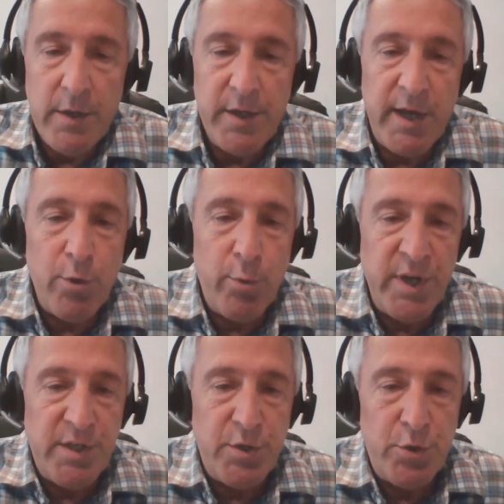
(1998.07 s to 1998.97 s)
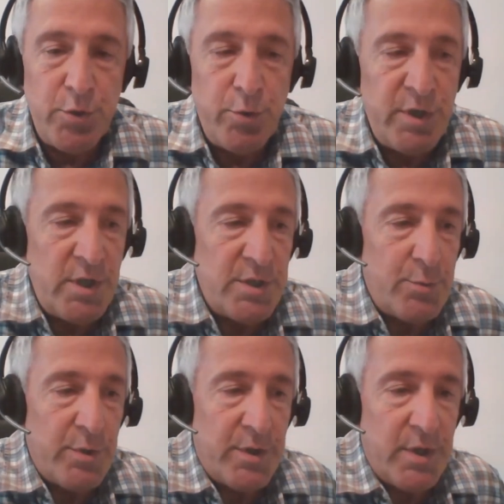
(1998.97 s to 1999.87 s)
The other way to do it
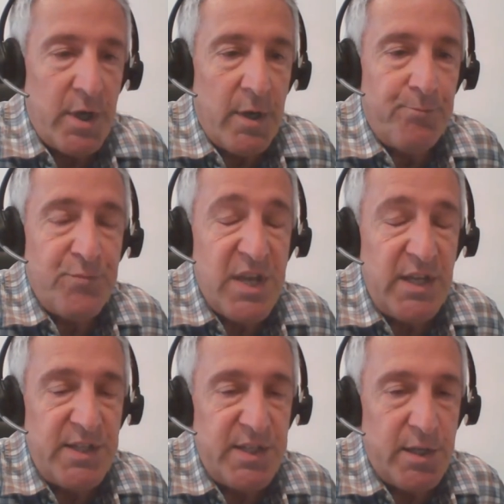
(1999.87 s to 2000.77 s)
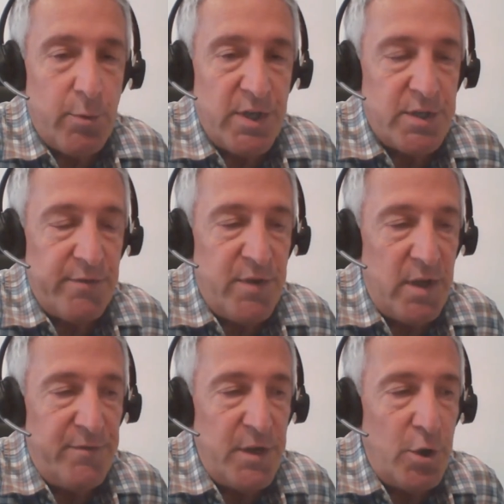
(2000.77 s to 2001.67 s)
is with the key sequence.
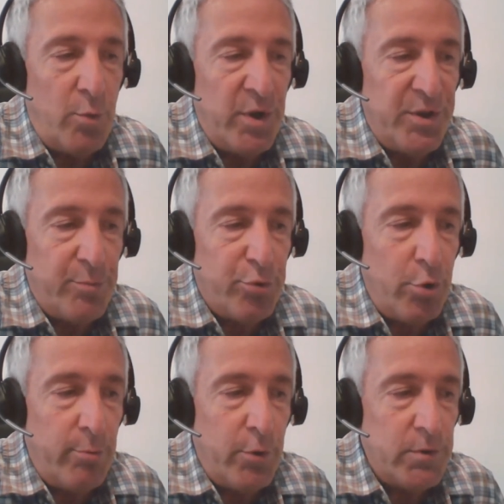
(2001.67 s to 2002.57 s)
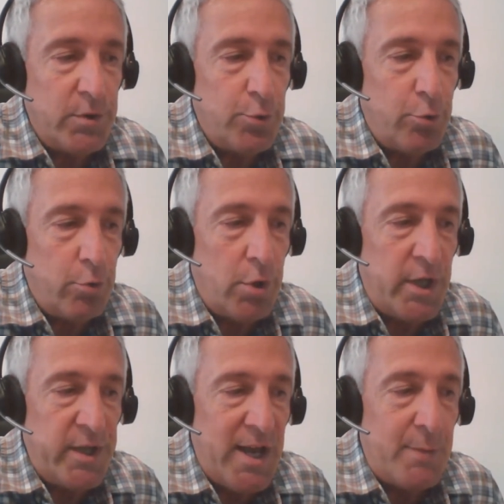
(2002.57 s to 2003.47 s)
If you don't want the Pro mode tool
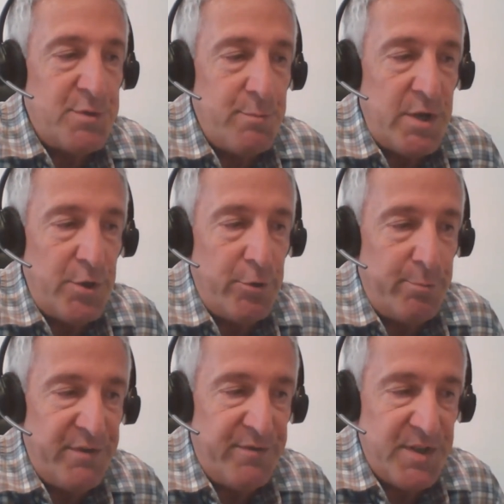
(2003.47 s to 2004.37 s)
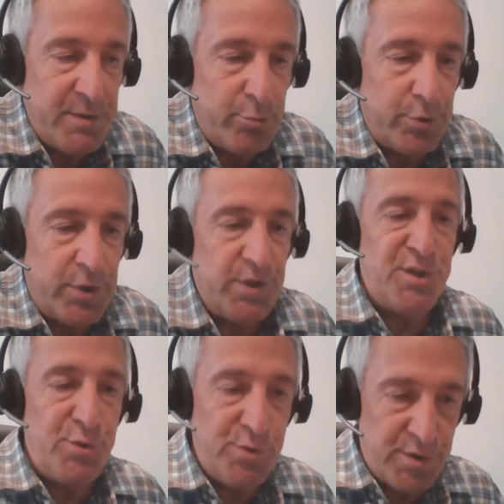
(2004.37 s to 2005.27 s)
on the apps menu and be visible to the
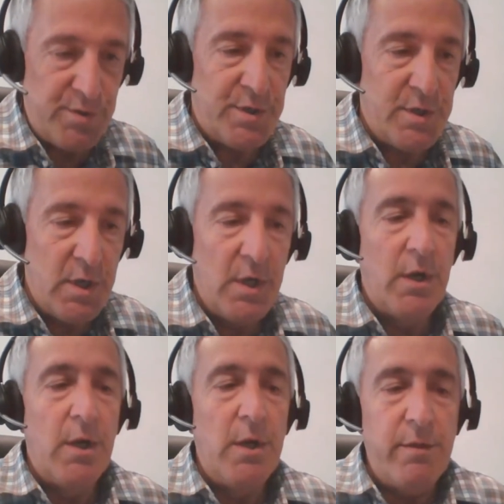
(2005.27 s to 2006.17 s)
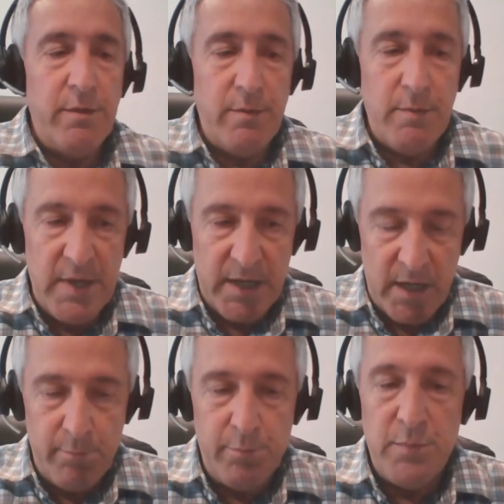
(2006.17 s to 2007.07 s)
users,
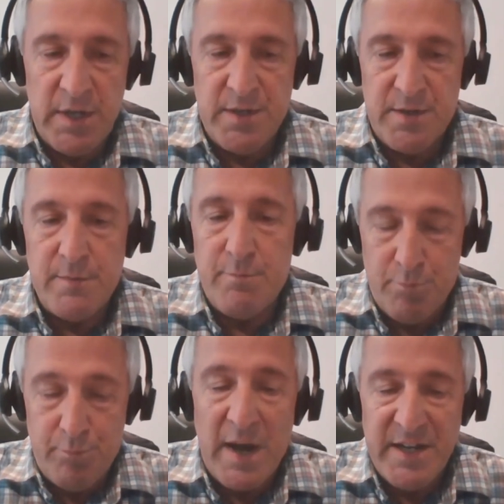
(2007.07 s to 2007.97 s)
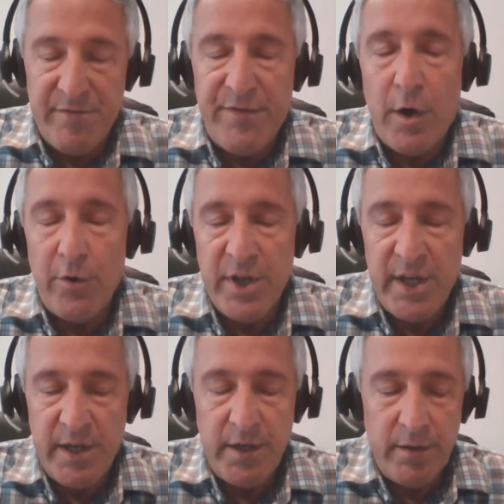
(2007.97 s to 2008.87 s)
it's by default
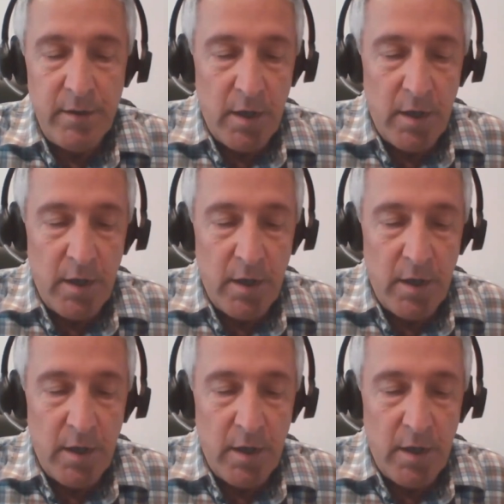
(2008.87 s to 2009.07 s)
hidden.